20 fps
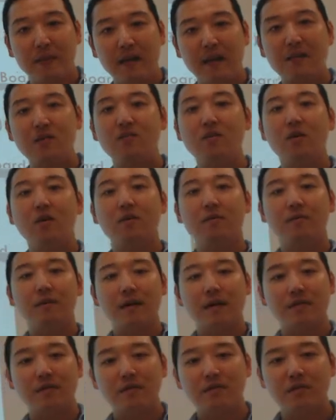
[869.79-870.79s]
And so
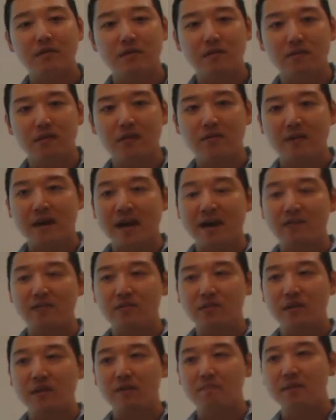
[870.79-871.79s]
this is another
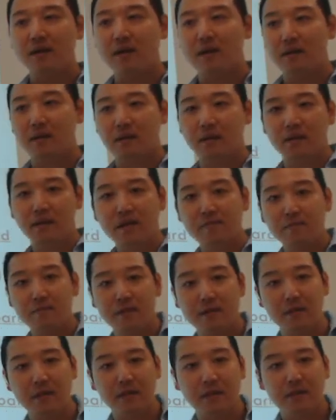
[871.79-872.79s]
action taken by our
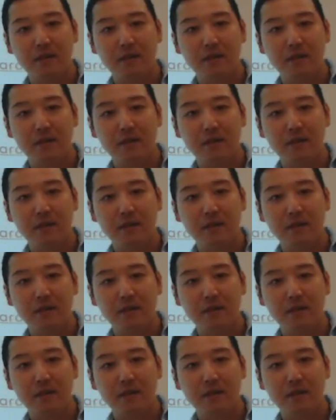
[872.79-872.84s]
government